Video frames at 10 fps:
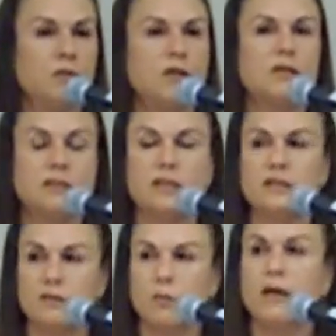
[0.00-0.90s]
feel a sense
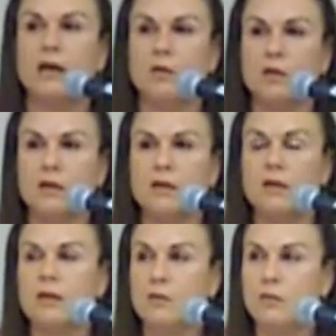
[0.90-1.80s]
of power
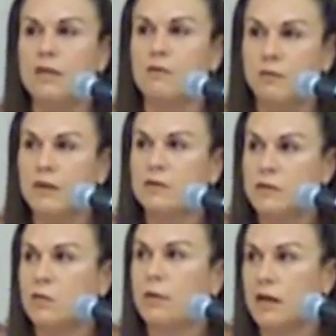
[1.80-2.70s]
when they felt
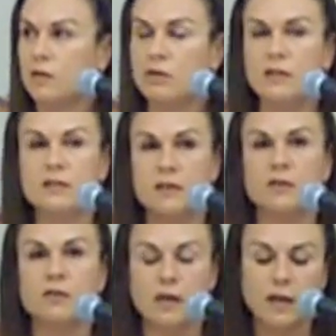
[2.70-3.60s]
so powerless in
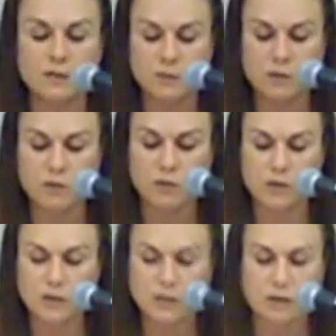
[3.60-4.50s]
their lives before.
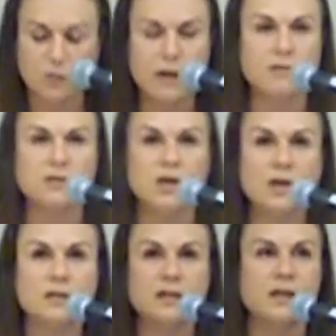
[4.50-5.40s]
So I've
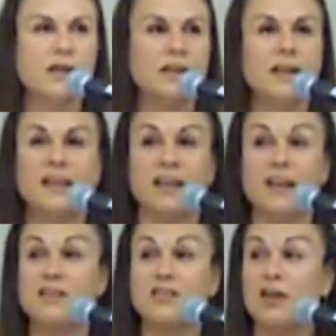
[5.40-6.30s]
talked a lot. I
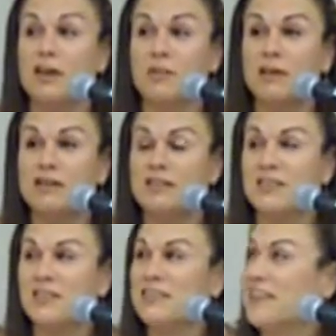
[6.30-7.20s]
could talk about this
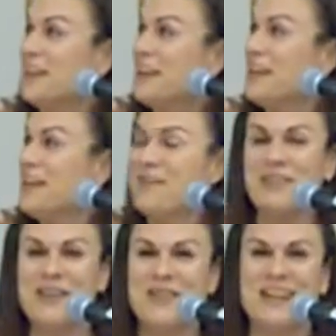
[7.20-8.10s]
all day, but
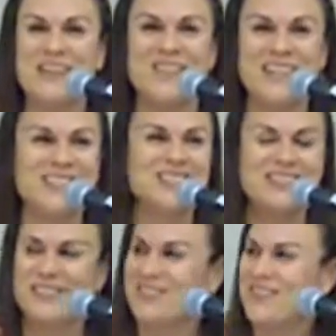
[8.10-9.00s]
I want to make sure
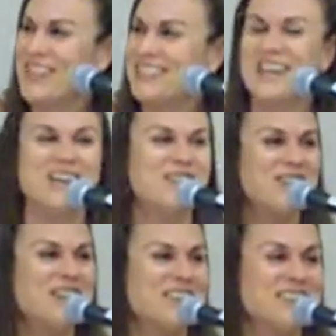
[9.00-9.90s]
to make time for
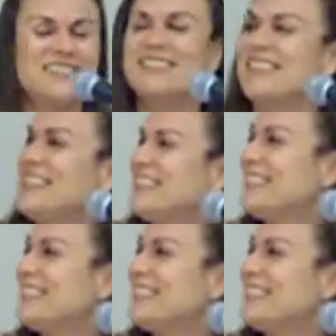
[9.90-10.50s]
others. Yes.